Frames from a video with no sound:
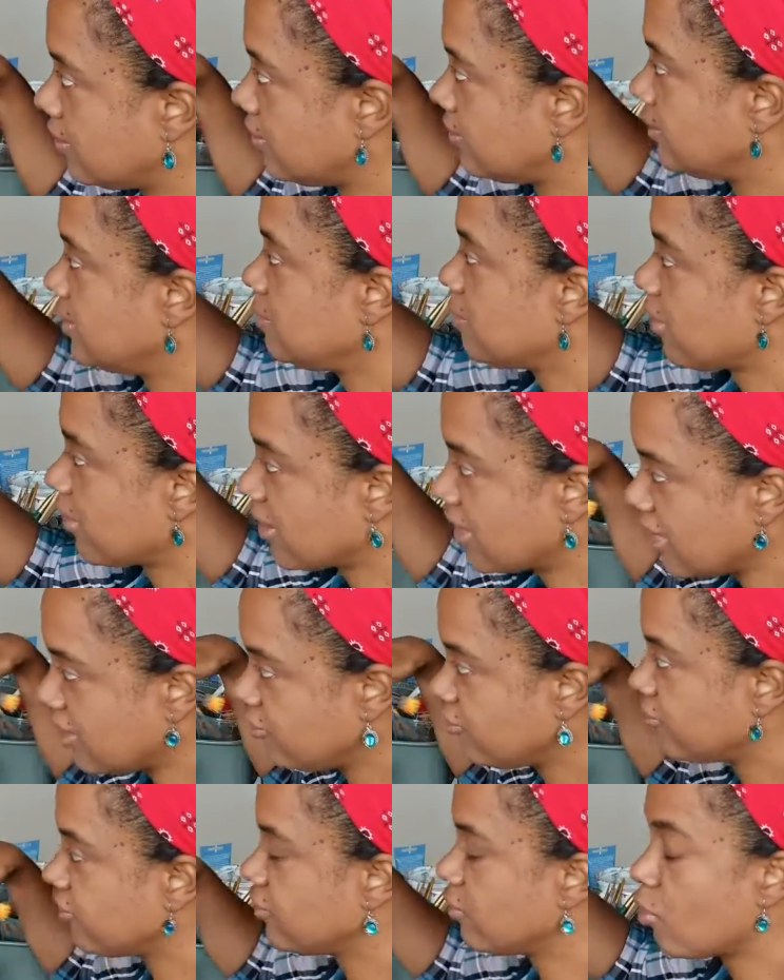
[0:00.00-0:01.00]

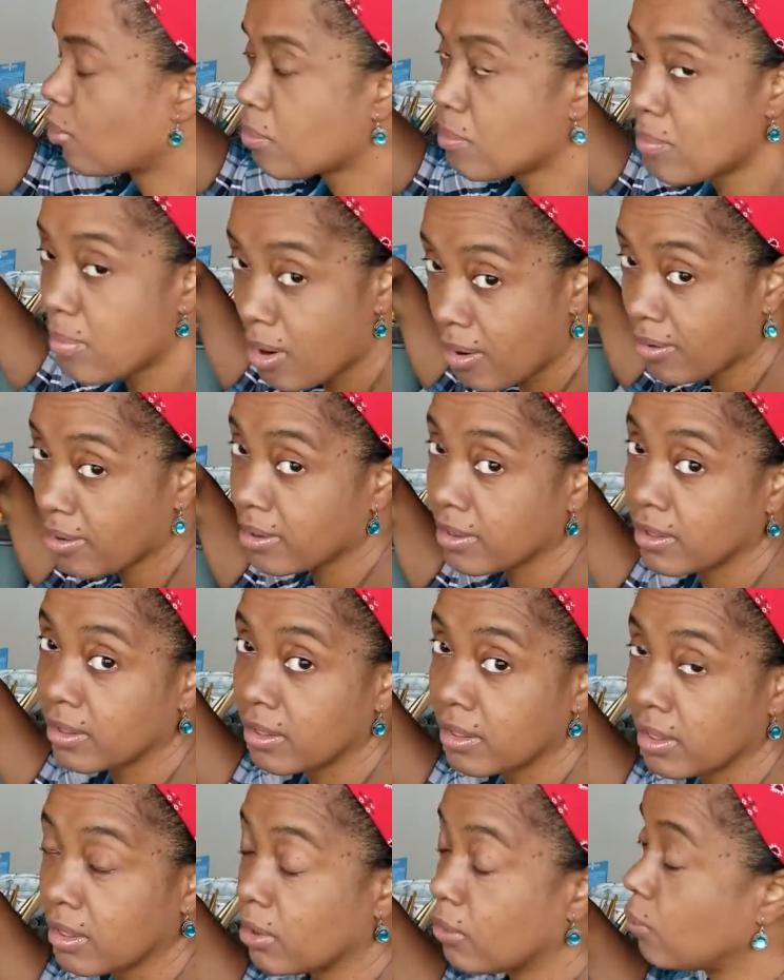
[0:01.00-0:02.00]
demarcation or mark
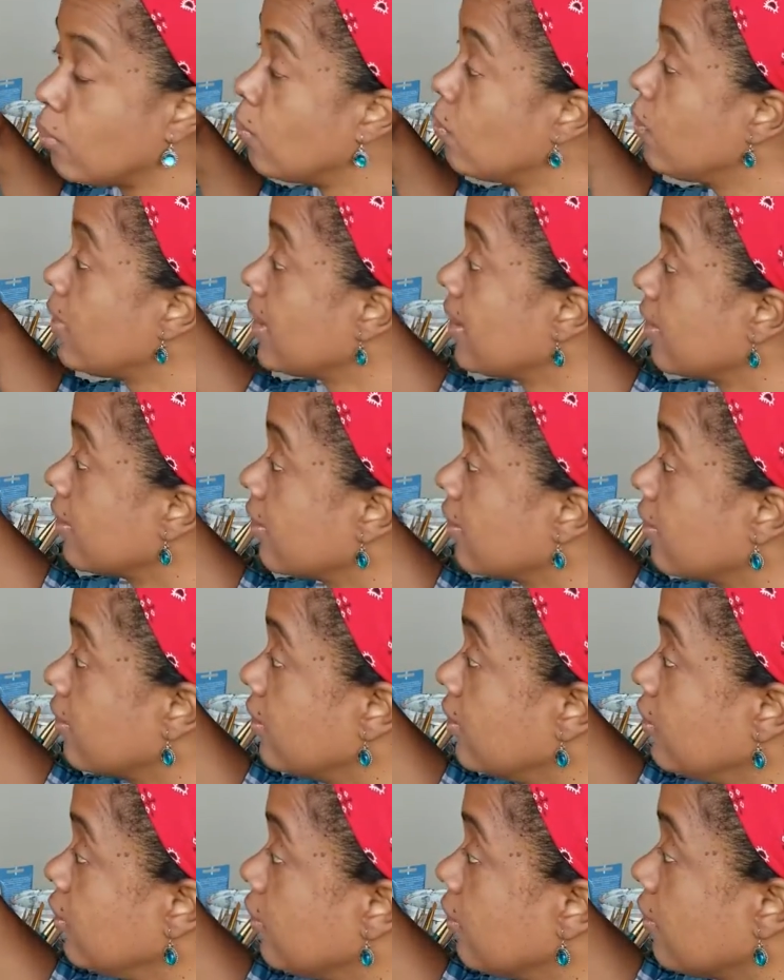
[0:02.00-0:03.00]
where
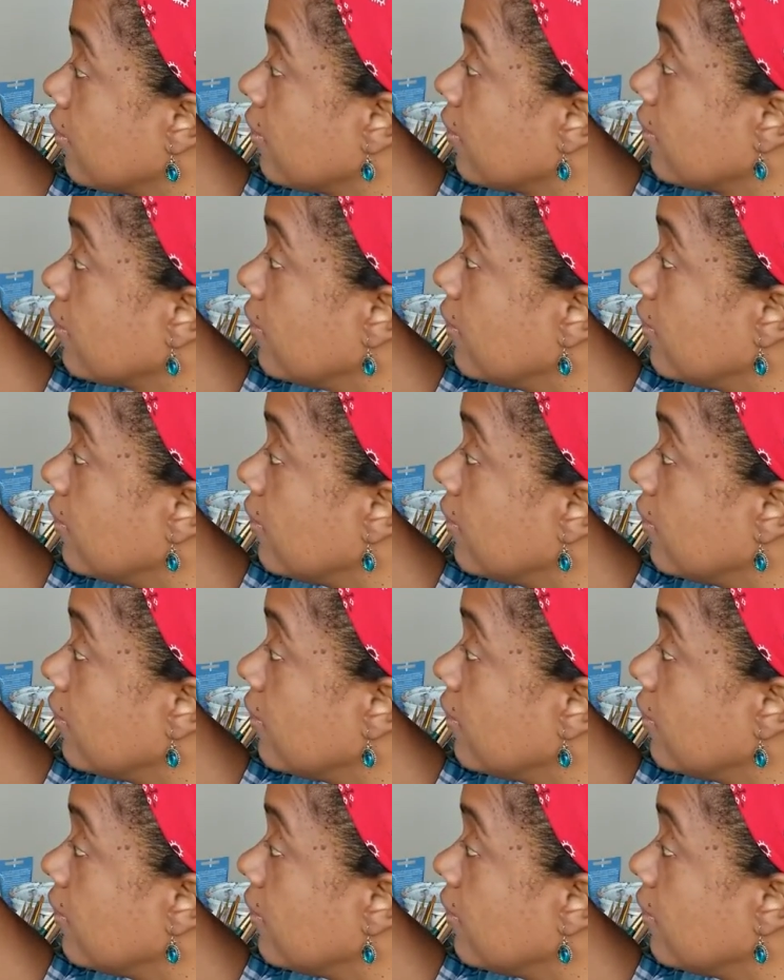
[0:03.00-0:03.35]
your